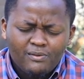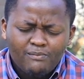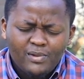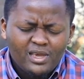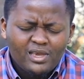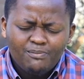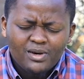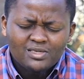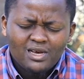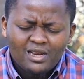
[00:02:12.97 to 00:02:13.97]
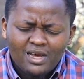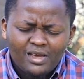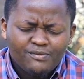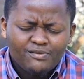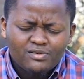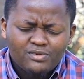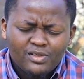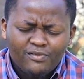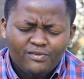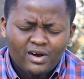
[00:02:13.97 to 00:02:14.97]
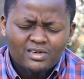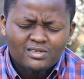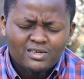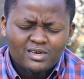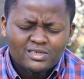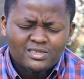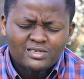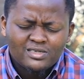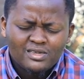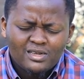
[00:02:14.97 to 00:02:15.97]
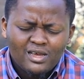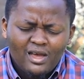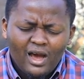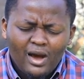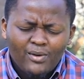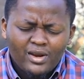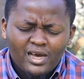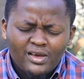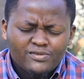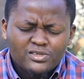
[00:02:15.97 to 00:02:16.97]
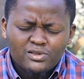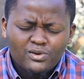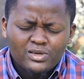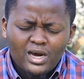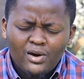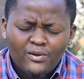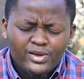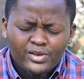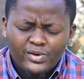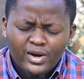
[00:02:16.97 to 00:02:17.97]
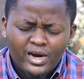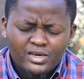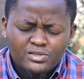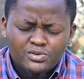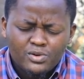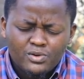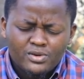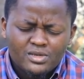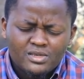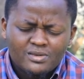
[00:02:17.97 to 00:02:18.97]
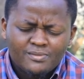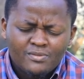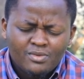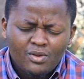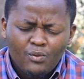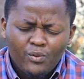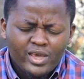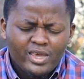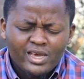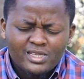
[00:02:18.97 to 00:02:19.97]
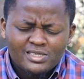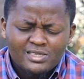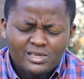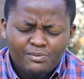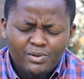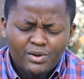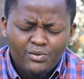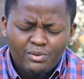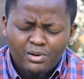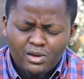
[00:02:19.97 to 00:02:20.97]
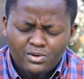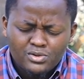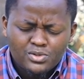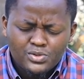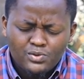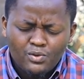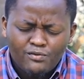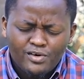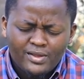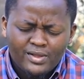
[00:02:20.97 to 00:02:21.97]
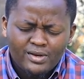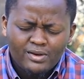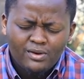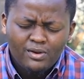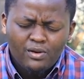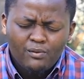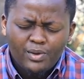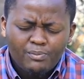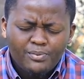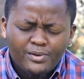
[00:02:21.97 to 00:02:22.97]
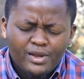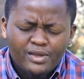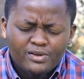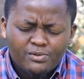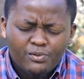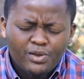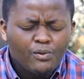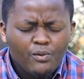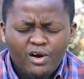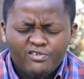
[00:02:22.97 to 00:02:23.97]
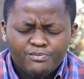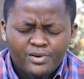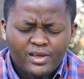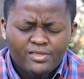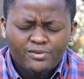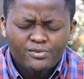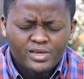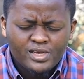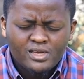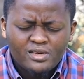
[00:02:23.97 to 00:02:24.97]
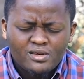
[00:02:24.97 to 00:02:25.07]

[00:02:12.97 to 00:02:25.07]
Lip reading: may keep us alive to the fact that our lives, Lord, are all in your hands, O Lord. Waking and sleeping, we belong to you, O Father. We pray that we who have breath today